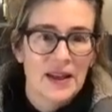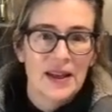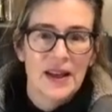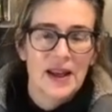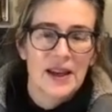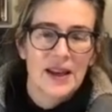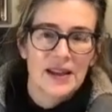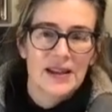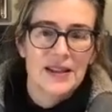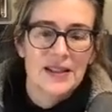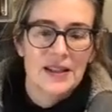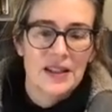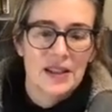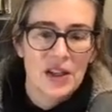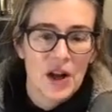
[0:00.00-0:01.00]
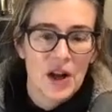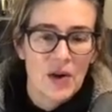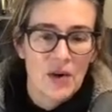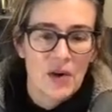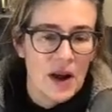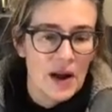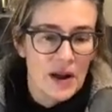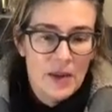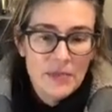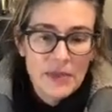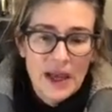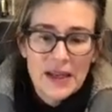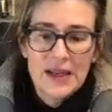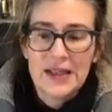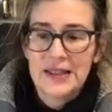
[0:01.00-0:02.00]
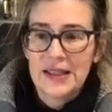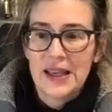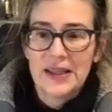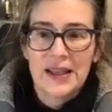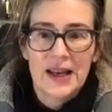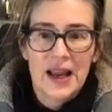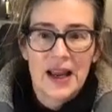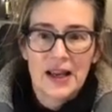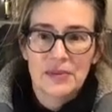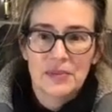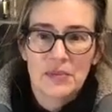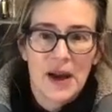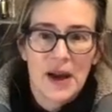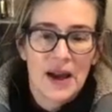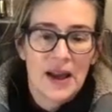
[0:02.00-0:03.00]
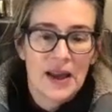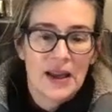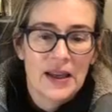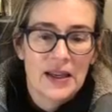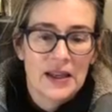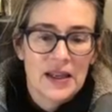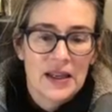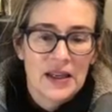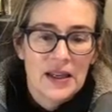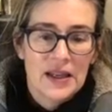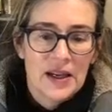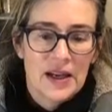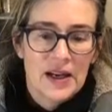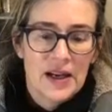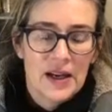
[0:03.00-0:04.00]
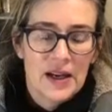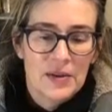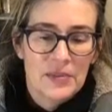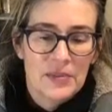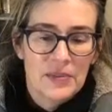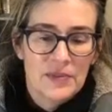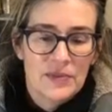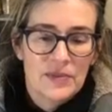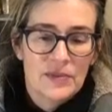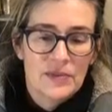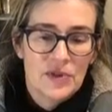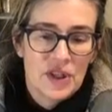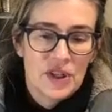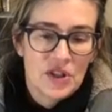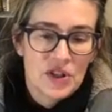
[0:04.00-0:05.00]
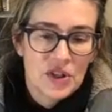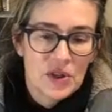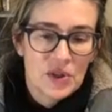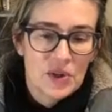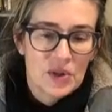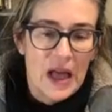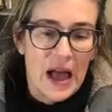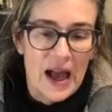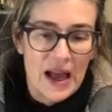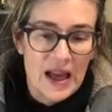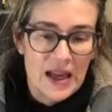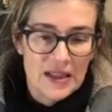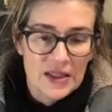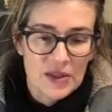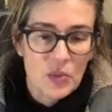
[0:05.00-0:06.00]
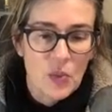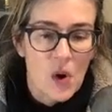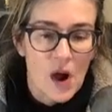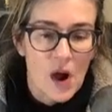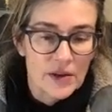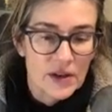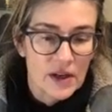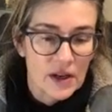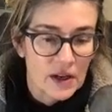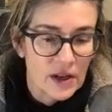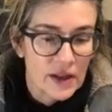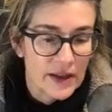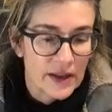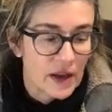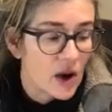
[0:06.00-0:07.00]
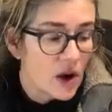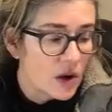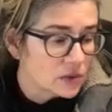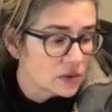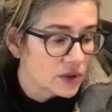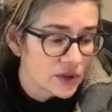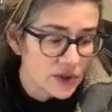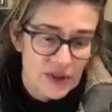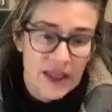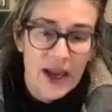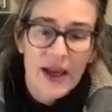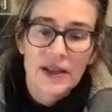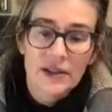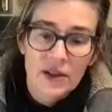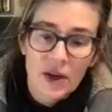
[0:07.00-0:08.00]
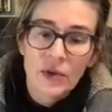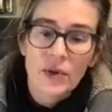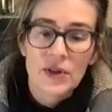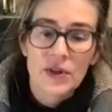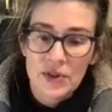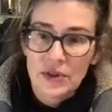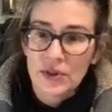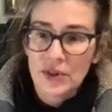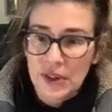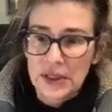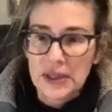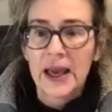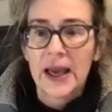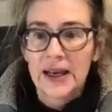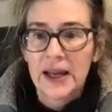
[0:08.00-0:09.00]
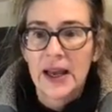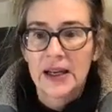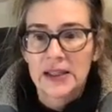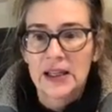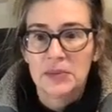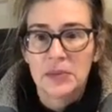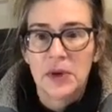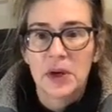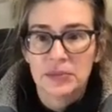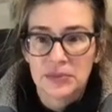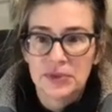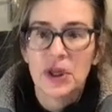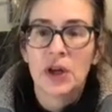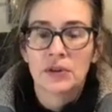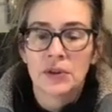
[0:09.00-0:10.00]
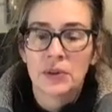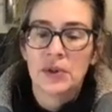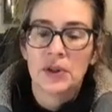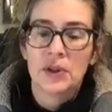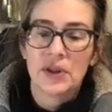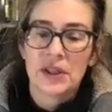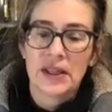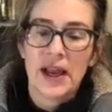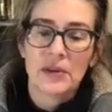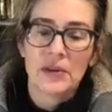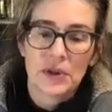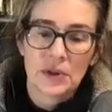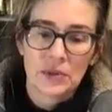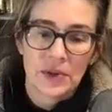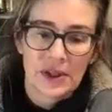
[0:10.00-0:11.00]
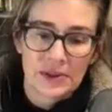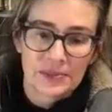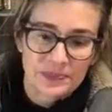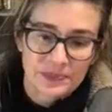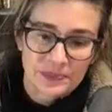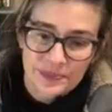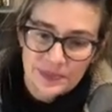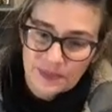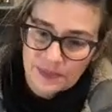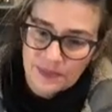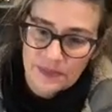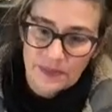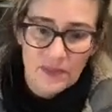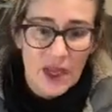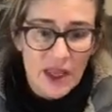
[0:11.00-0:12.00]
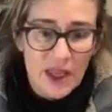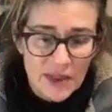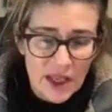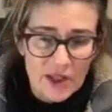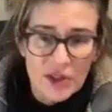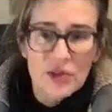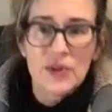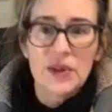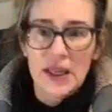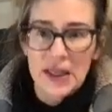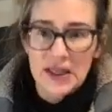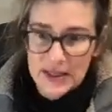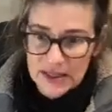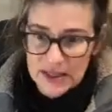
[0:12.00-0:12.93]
and you know i'm not going to say that i my um, digital eyes wander like oh look at that notice or look at that ad come up you know let me look at that real quick and then you get